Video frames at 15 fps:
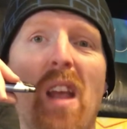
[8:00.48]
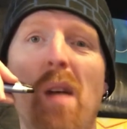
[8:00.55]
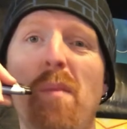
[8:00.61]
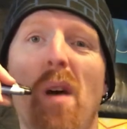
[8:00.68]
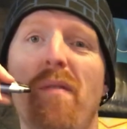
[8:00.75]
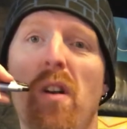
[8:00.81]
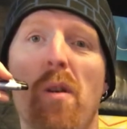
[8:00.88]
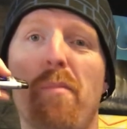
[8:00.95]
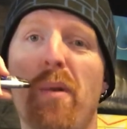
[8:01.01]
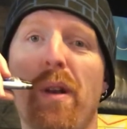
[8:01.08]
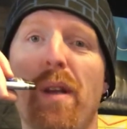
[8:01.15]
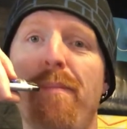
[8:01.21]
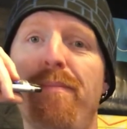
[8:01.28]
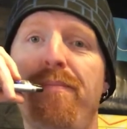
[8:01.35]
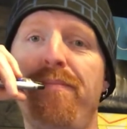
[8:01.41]
I'm not very
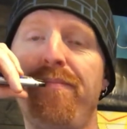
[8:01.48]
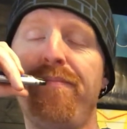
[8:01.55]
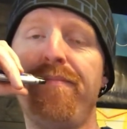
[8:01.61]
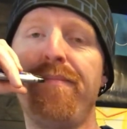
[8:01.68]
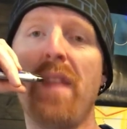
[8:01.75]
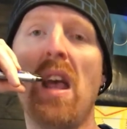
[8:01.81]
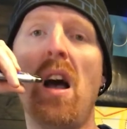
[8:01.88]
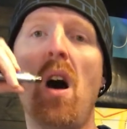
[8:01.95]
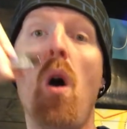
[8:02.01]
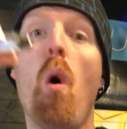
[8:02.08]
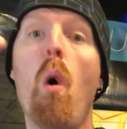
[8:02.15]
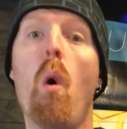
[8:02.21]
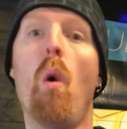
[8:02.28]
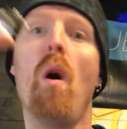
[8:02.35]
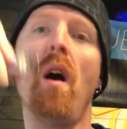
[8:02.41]
pretty.
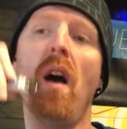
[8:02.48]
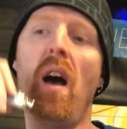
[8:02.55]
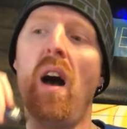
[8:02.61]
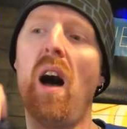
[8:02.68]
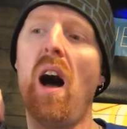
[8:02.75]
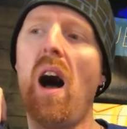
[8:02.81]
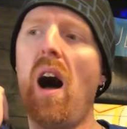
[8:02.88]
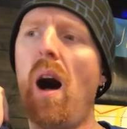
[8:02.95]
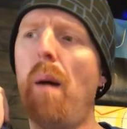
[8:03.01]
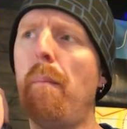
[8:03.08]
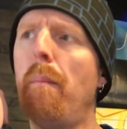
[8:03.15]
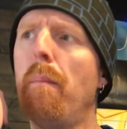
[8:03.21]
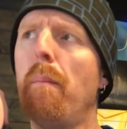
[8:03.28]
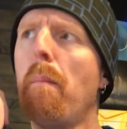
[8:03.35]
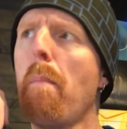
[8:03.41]
Oh,
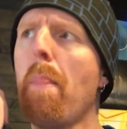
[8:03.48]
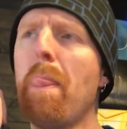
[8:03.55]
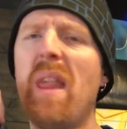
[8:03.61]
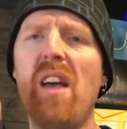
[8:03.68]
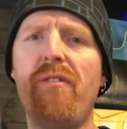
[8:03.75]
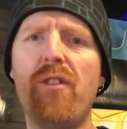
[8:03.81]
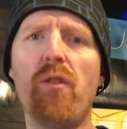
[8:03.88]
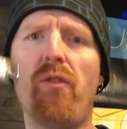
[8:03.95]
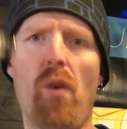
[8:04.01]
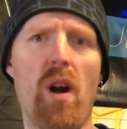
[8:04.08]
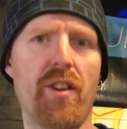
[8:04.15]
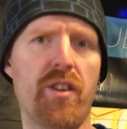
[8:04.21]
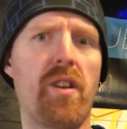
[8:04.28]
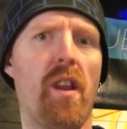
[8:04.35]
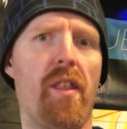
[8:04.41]
if you've
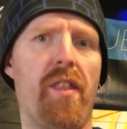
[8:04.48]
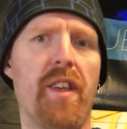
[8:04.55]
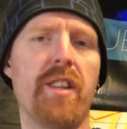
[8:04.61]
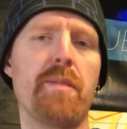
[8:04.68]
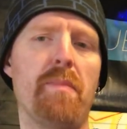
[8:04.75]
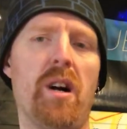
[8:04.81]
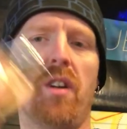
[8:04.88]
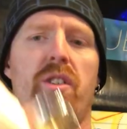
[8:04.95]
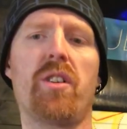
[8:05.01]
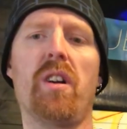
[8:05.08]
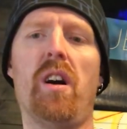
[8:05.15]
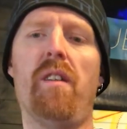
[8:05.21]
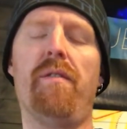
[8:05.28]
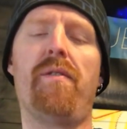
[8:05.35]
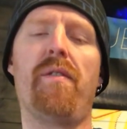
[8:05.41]
watched this much
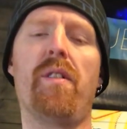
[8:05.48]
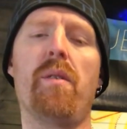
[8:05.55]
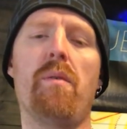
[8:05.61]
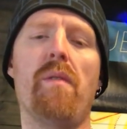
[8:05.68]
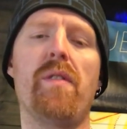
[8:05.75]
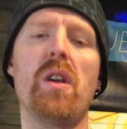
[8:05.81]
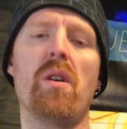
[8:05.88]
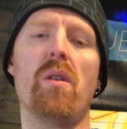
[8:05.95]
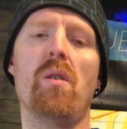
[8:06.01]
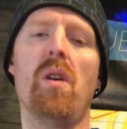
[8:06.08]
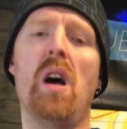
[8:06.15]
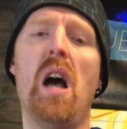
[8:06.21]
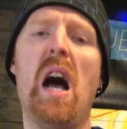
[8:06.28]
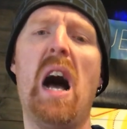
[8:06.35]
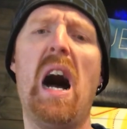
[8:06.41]
of the
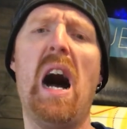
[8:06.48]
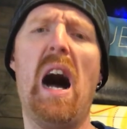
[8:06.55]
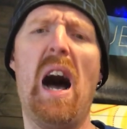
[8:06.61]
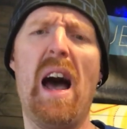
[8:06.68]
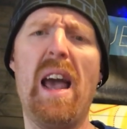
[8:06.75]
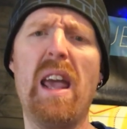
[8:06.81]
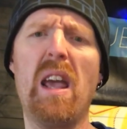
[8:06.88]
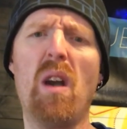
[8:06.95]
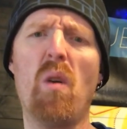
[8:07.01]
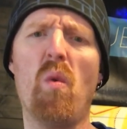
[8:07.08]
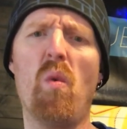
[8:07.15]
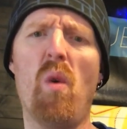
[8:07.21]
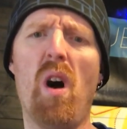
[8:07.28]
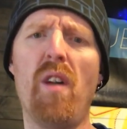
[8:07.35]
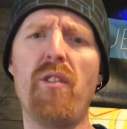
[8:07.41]
review, I
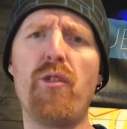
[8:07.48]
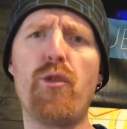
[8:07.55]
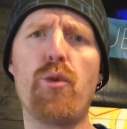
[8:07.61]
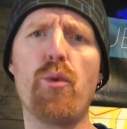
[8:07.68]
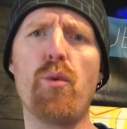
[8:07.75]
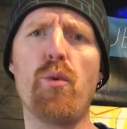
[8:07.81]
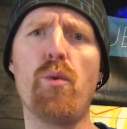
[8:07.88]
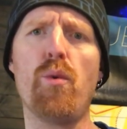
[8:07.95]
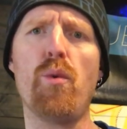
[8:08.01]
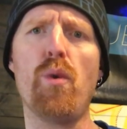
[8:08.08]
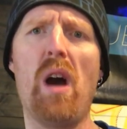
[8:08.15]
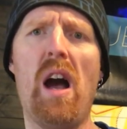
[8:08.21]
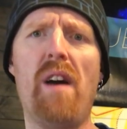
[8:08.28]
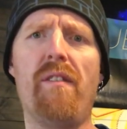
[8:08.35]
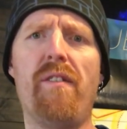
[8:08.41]
want to
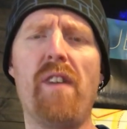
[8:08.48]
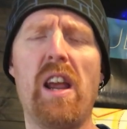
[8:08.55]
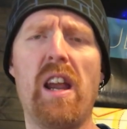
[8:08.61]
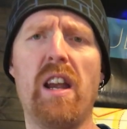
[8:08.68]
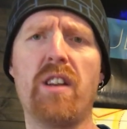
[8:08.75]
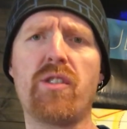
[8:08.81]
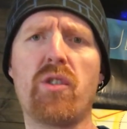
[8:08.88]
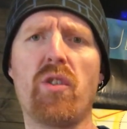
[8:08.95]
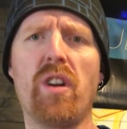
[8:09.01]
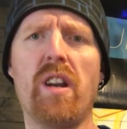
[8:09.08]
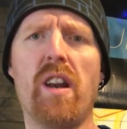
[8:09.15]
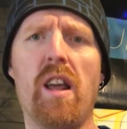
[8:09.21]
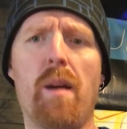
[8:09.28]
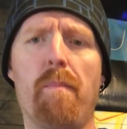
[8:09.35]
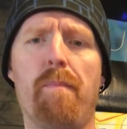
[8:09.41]
have a
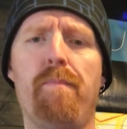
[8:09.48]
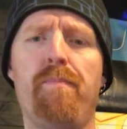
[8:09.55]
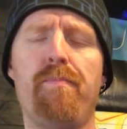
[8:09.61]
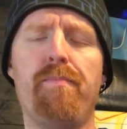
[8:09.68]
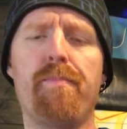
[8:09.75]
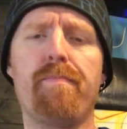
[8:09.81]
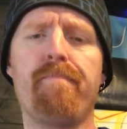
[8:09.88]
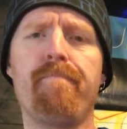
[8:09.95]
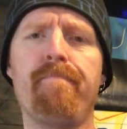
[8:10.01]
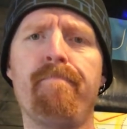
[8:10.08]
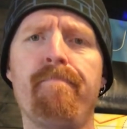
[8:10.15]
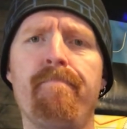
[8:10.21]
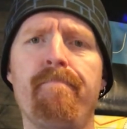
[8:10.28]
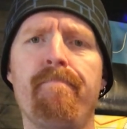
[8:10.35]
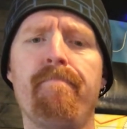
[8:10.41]
screen name.
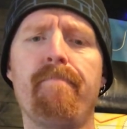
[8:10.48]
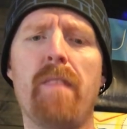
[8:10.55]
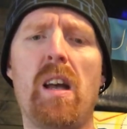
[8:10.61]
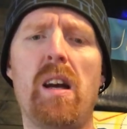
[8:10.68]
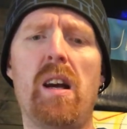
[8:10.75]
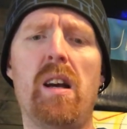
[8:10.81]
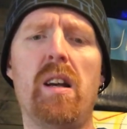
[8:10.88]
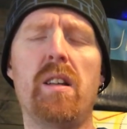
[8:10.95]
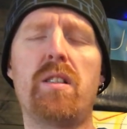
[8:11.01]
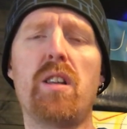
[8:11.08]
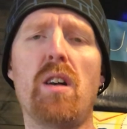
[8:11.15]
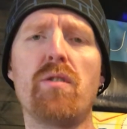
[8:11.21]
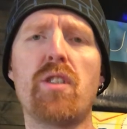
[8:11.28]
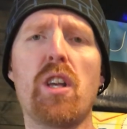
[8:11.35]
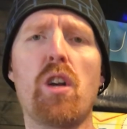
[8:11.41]
It
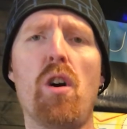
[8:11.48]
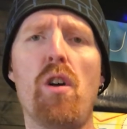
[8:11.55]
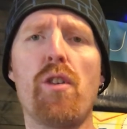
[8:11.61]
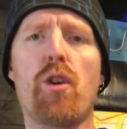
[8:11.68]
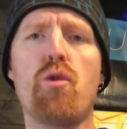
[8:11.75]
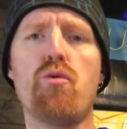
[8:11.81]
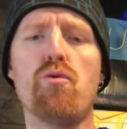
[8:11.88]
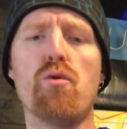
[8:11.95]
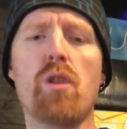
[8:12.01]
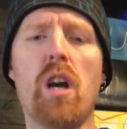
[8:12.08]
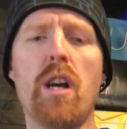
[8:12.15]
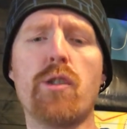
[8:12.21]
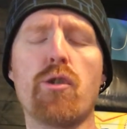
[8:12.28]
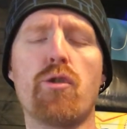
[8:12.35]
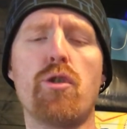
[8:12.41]
sounds like all the cool
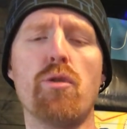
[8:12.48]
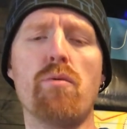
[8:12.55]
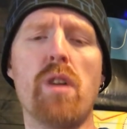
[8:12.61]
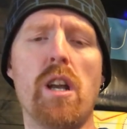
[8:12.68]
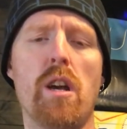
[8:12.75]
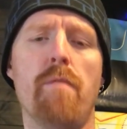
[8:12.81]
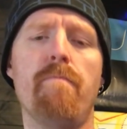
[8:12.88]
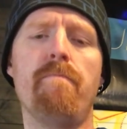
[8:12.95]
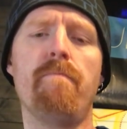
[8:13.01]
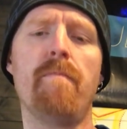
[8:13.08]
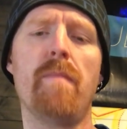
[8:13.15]
guys are doing it.